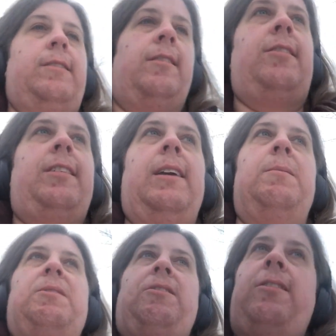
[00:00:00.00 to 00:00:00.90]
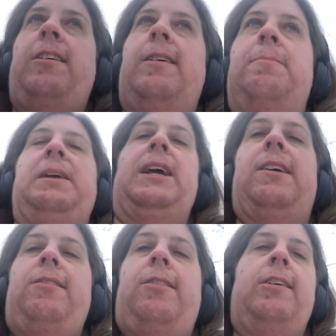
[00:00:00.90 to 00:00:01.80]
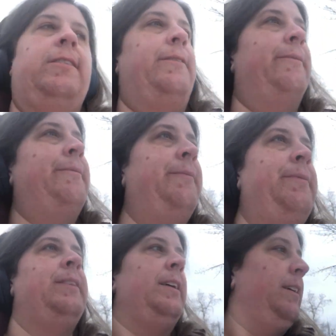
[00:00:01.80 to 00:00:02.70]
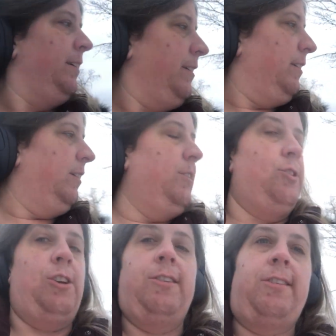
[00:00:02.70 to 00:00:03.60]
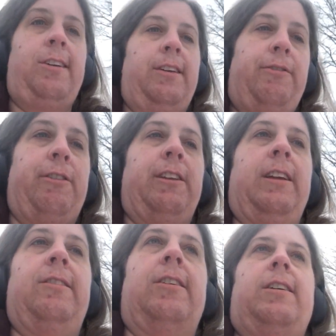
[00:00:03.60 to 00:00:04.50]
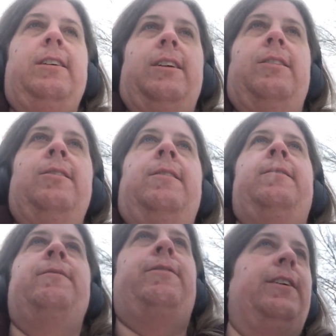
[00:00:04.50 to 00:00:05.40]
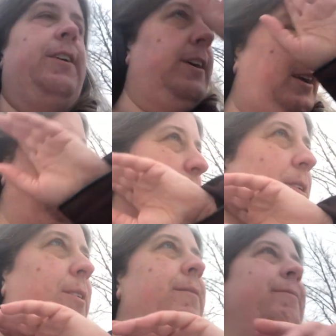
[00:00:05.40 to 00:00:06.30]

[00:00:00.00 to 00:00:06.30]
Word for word: the same as uh, Mia's. She is still a friendly dog and very hyper.